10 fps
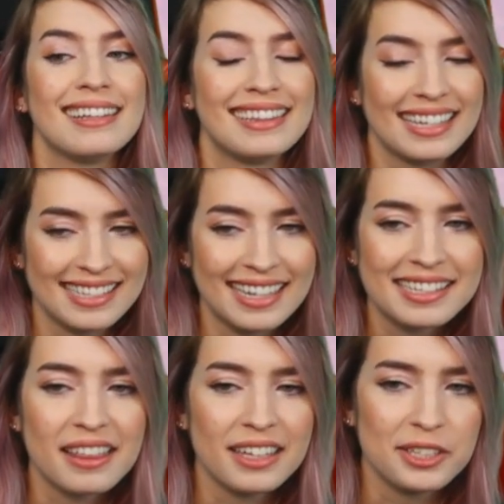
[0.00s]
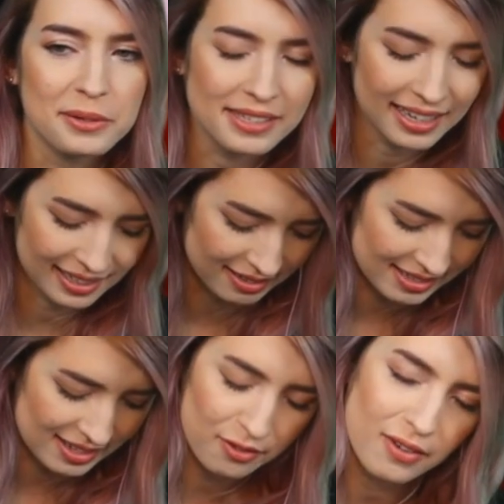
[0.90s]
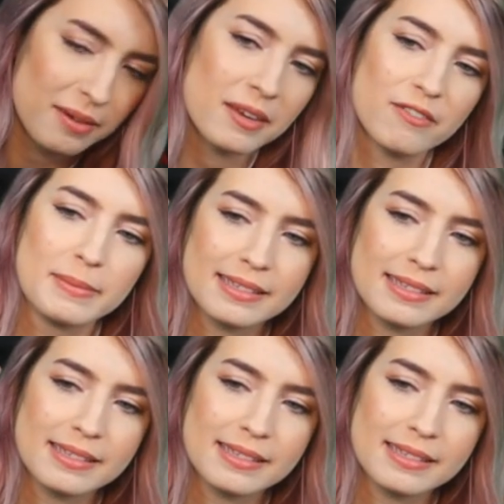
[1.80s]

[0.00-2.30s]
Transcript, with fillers: that's the thing too, is like guild stuff. I may have missed